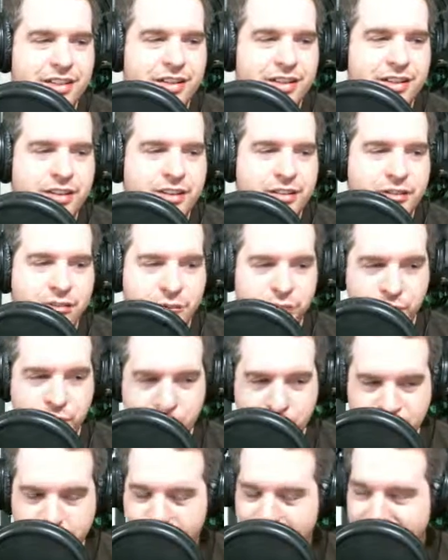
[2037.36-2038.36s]

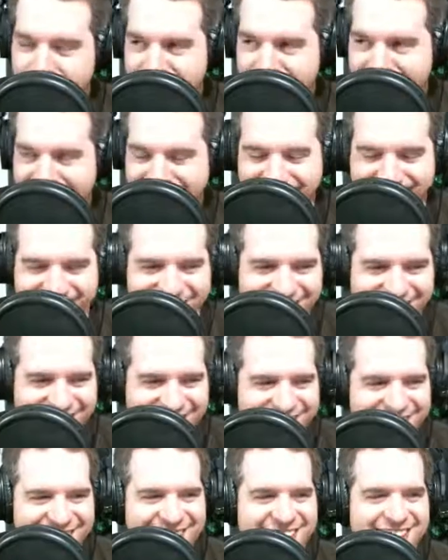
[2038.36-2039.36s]
Viewer,
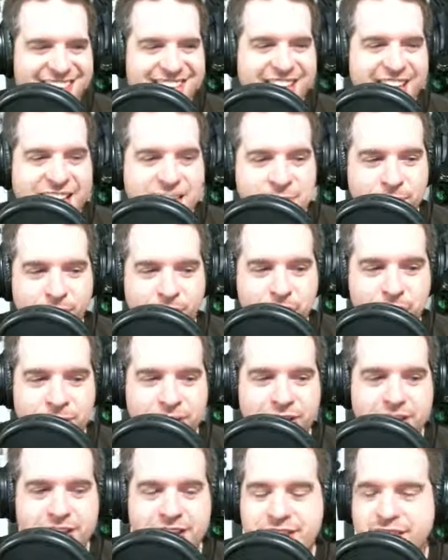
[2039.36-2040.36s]
like it's
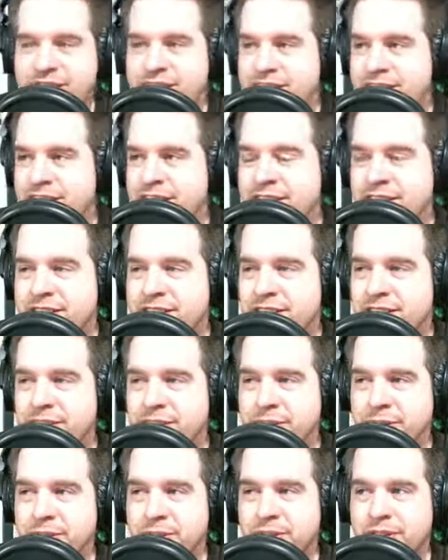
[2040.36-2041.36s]
popular and it's easy
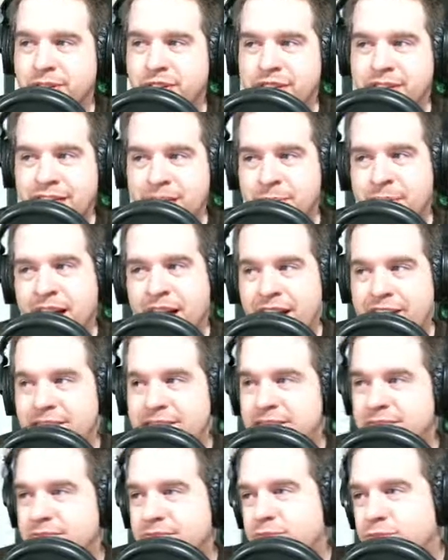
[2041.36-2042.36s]
to
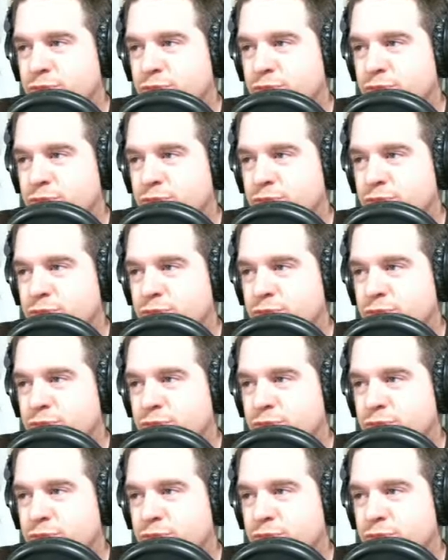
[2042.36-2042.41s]
demonize.